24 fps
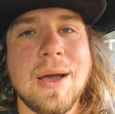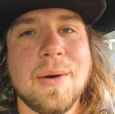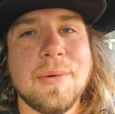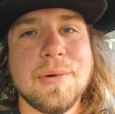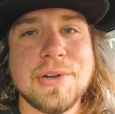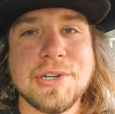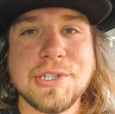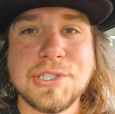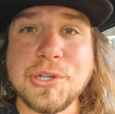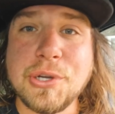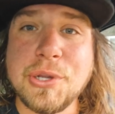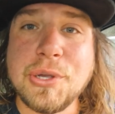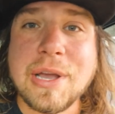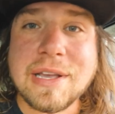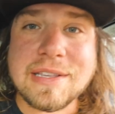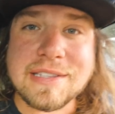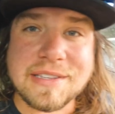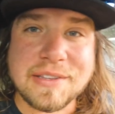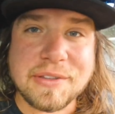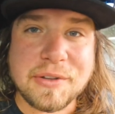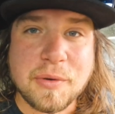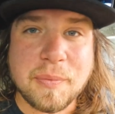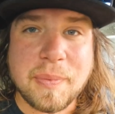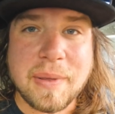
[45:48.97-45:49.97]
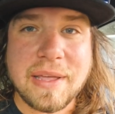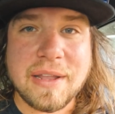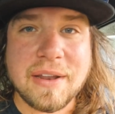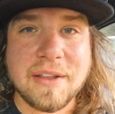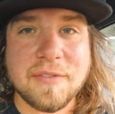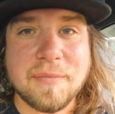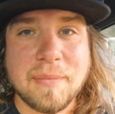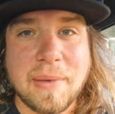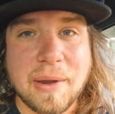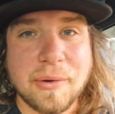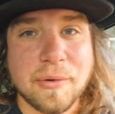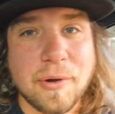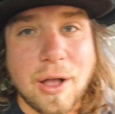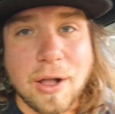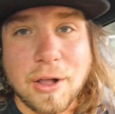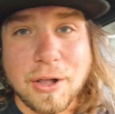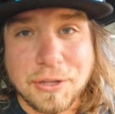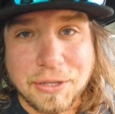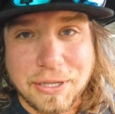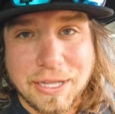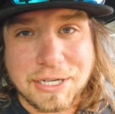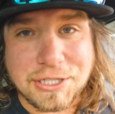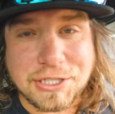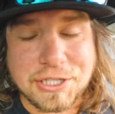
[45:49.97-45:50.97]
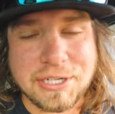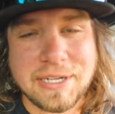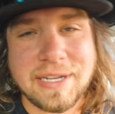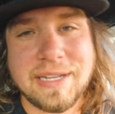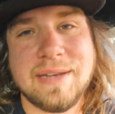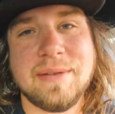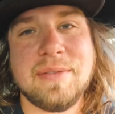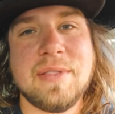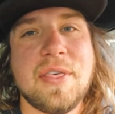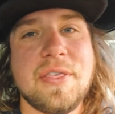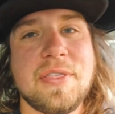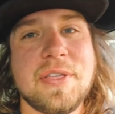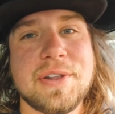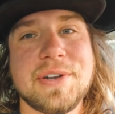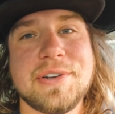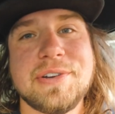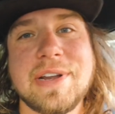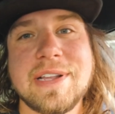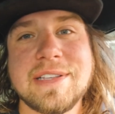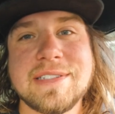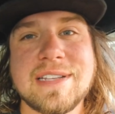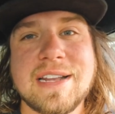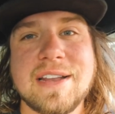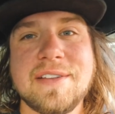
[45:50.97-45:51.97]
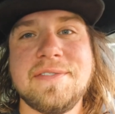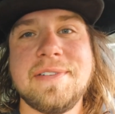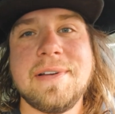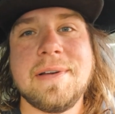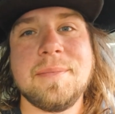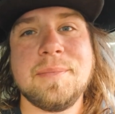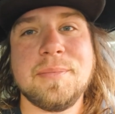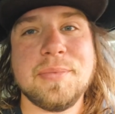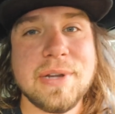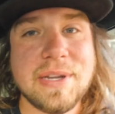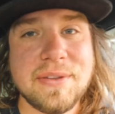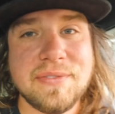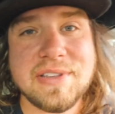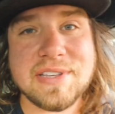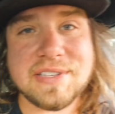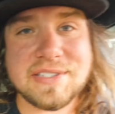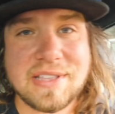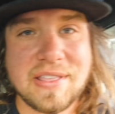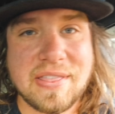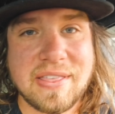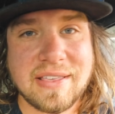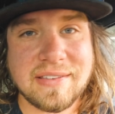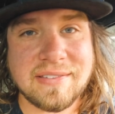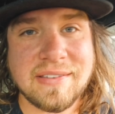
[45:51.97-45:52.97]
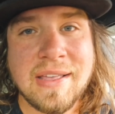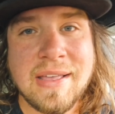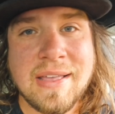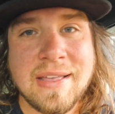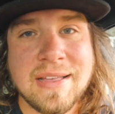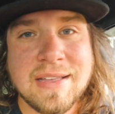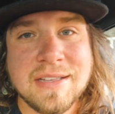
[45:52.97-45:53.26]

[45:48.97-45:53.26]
I wanted to show you guys a little bit of my rock collection and the thunder eggs that I found previous to this